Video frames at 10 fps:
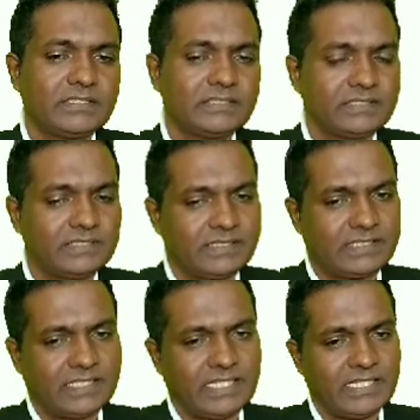
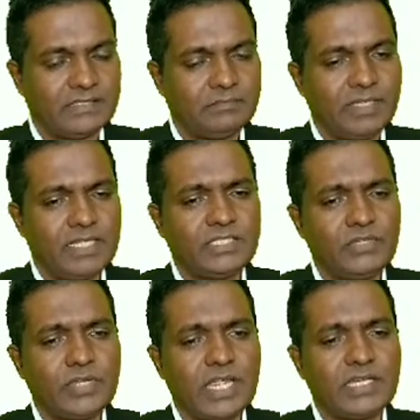C. Means you
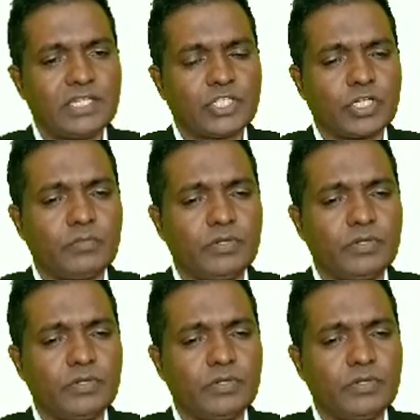can distribute